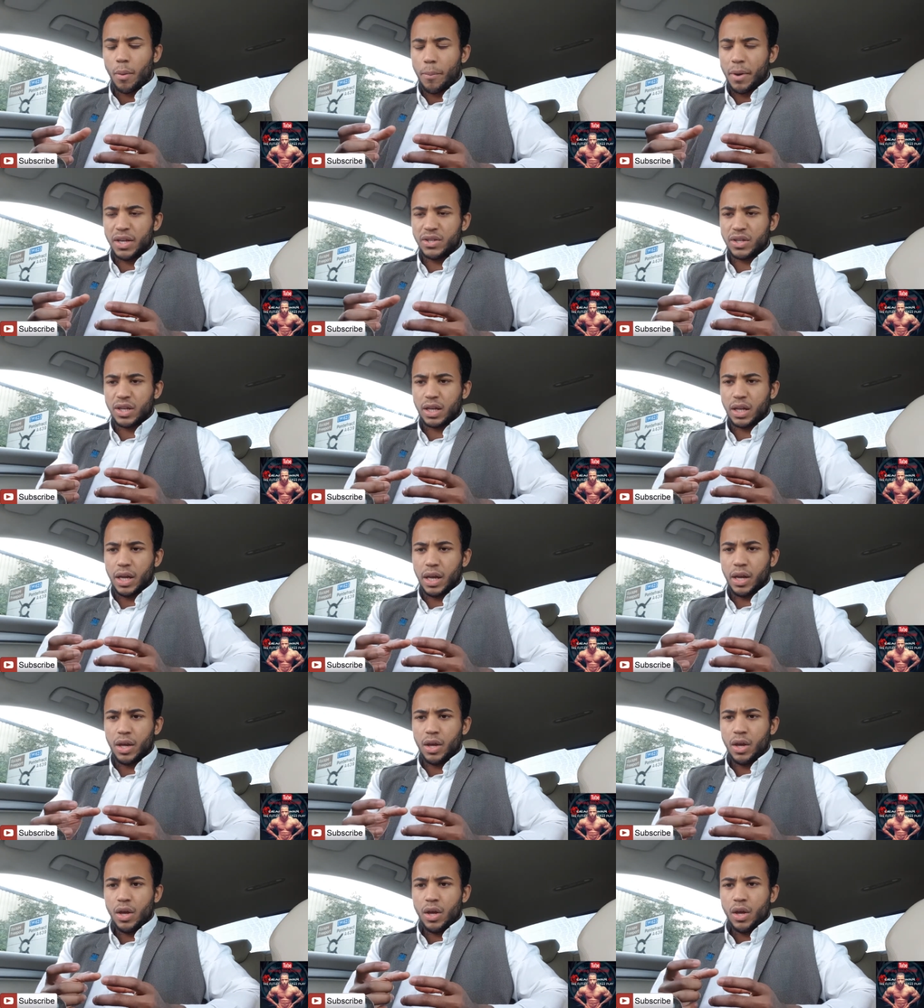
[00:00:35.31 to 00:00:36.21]

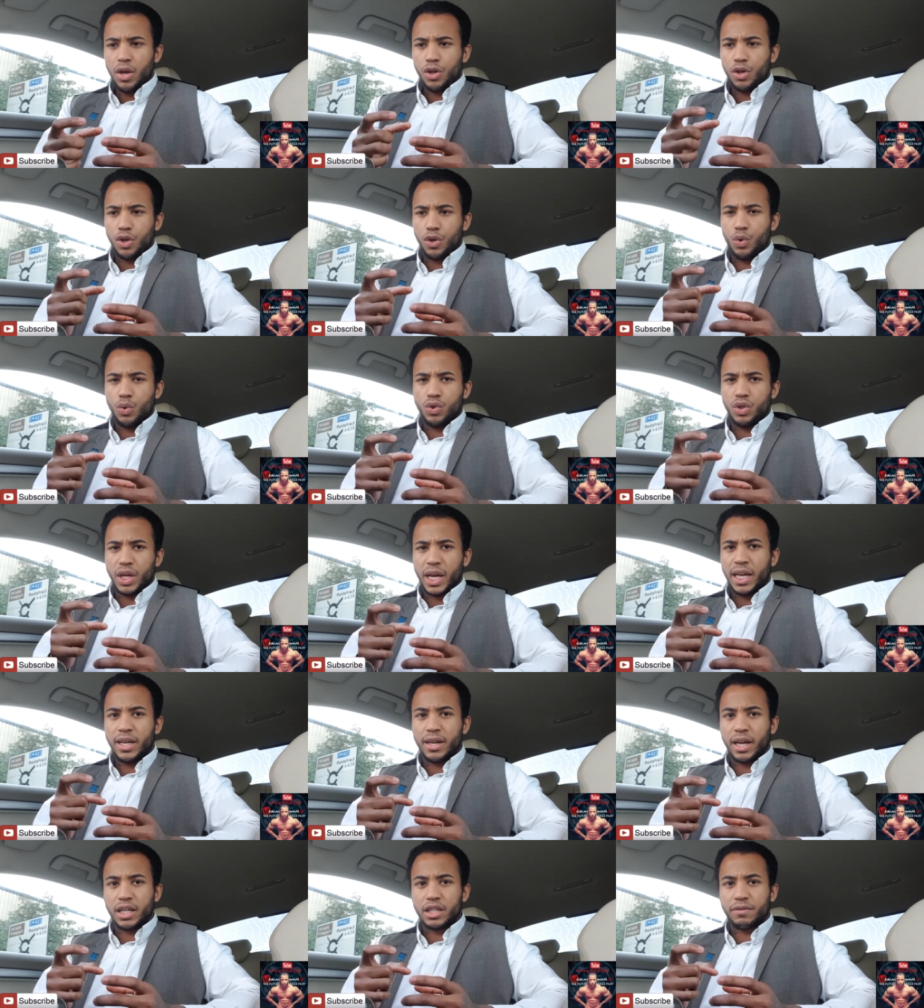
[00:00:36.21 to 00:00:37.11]
Basically, you use
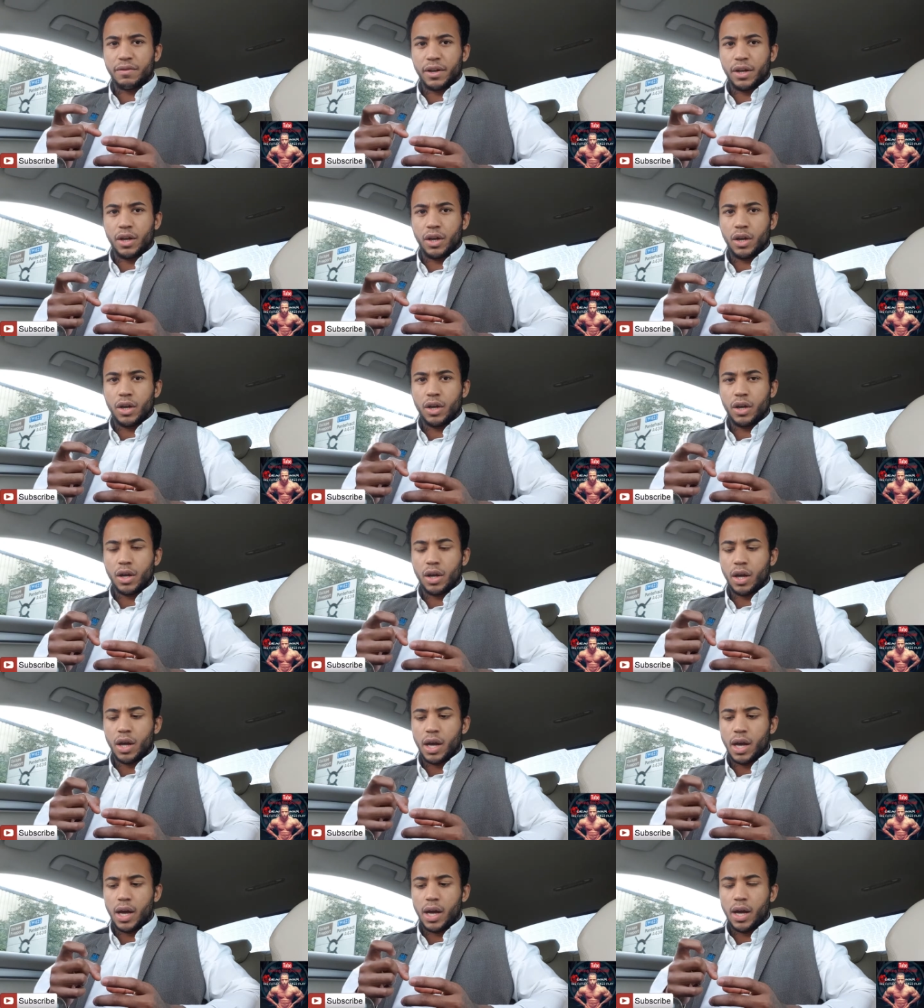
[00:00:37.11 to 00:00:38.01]
your index finger,
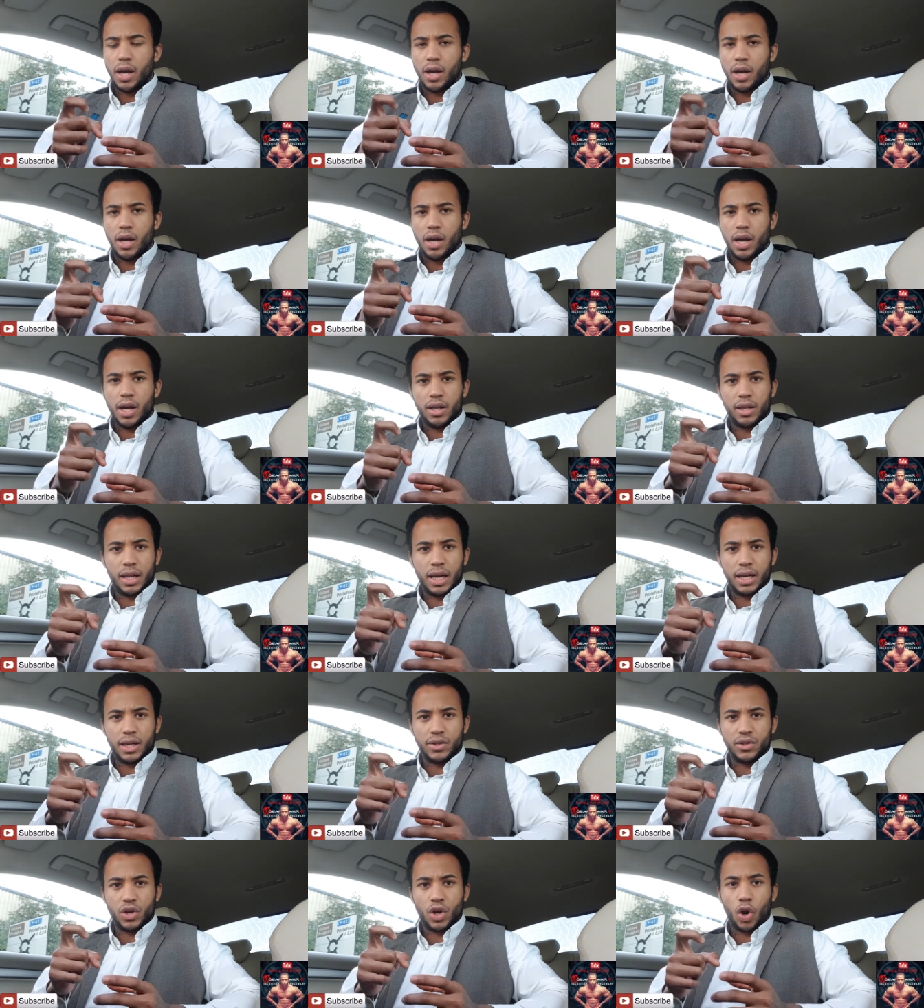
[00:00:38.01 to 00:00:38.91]
uh,
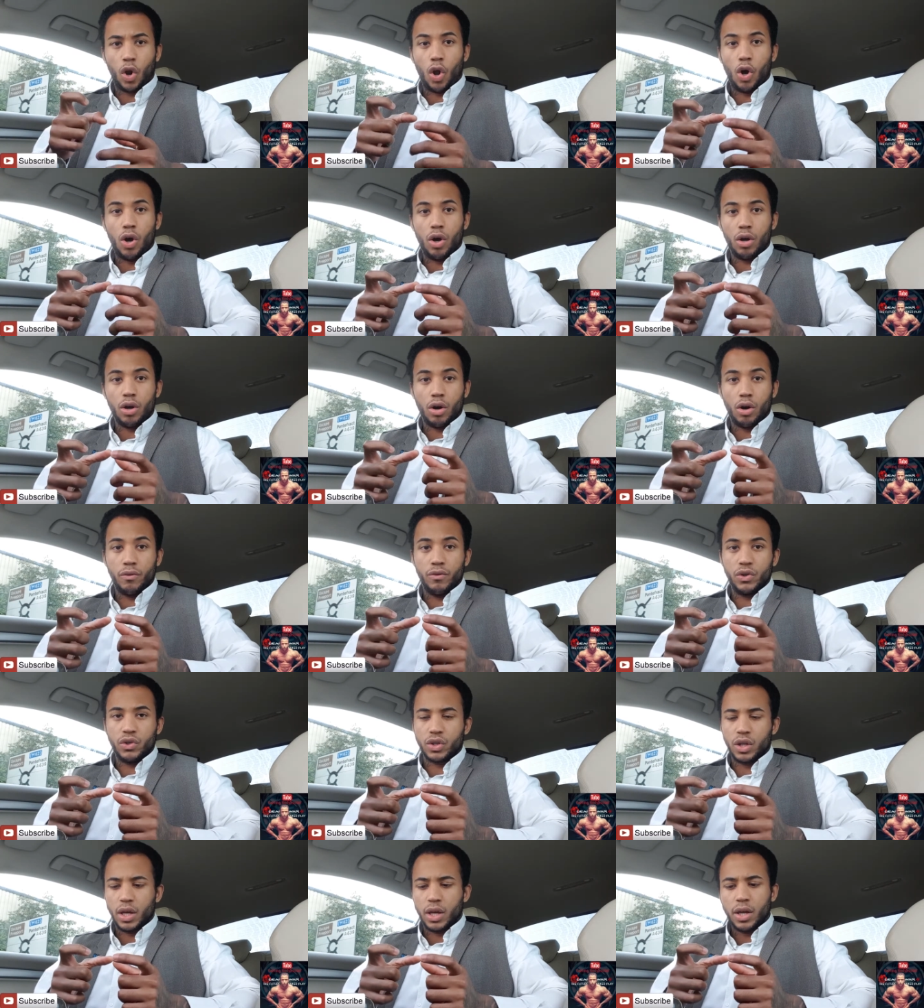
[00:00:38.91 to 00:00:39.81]
like as a claw,
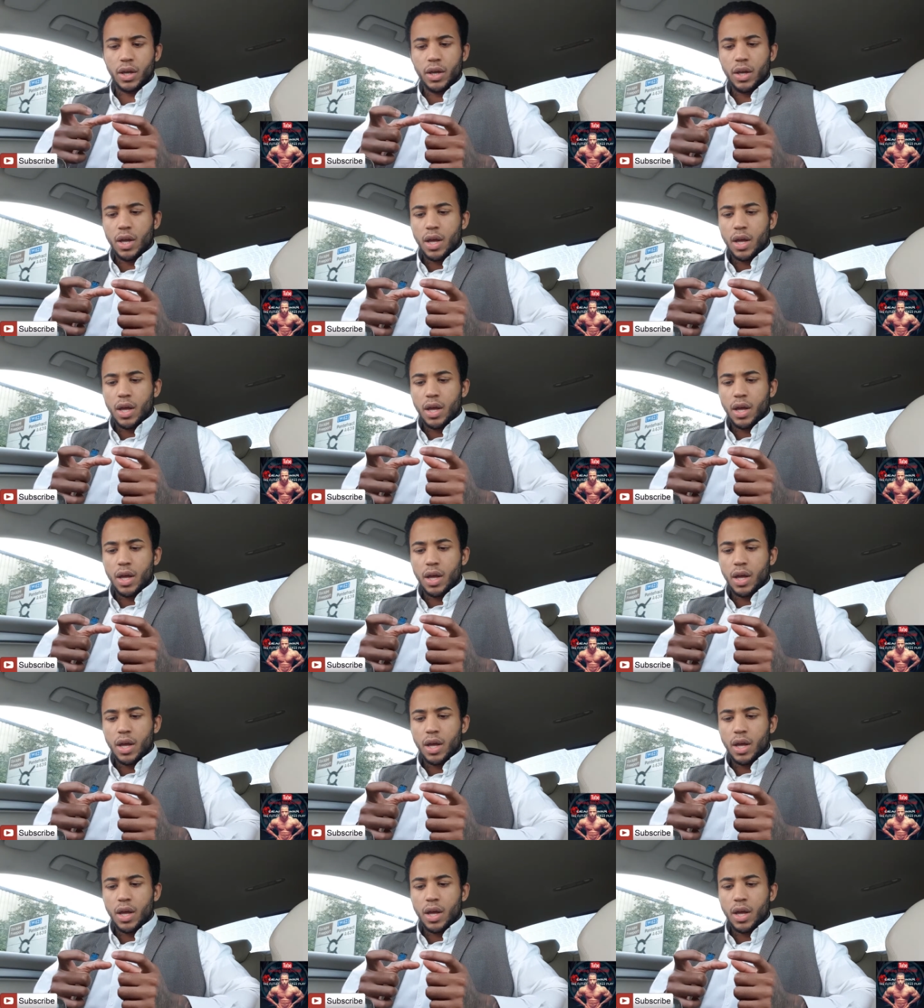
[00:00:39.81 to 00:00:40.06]
obviously.